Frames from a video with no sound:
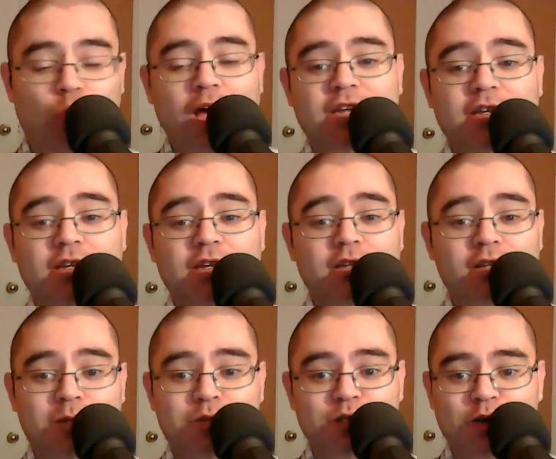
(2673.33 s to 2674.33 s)
right in
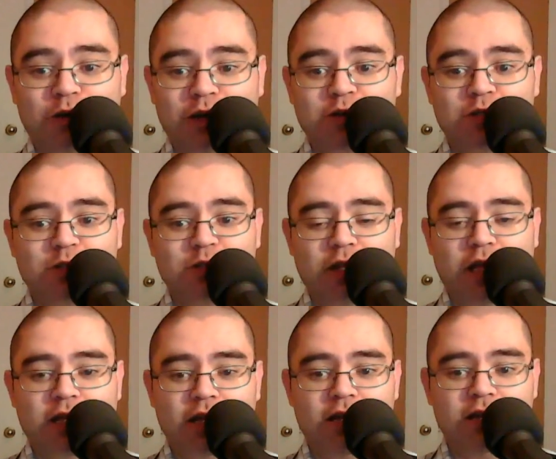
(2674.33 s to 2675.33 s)
Klipsch's own literature, they're
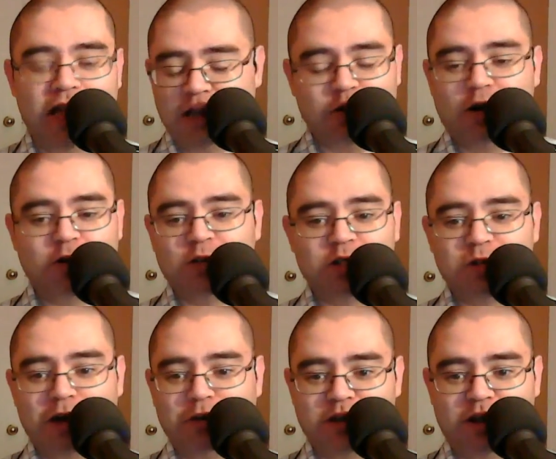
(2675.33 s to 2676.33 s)
like, yeah, you can also
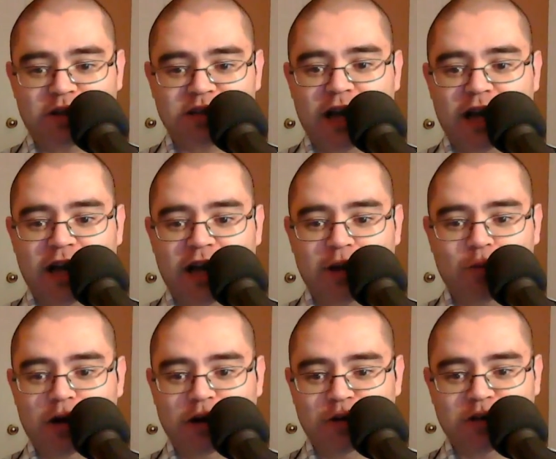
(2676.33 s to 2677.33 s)
just mount these on the sidewall and
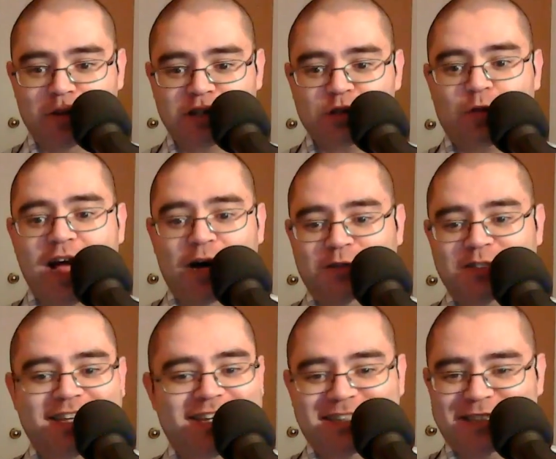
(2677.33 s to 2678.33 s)
use them as surrounds.
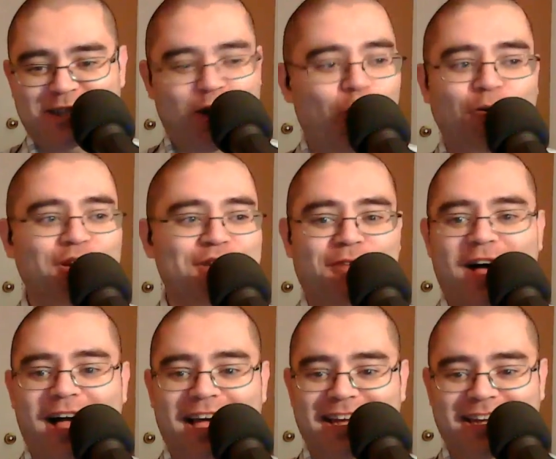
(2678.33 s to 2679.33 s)
Like, it's totally
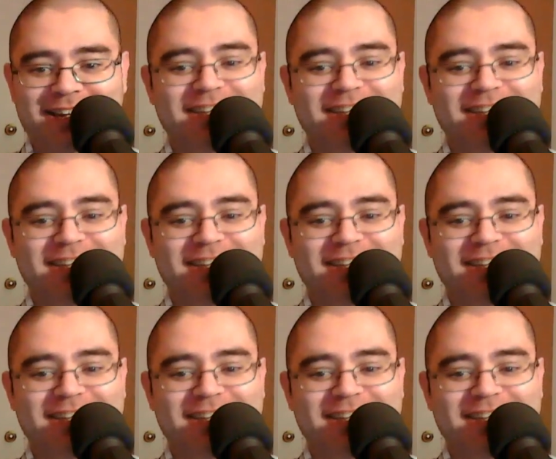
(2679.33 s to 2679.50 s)
fine.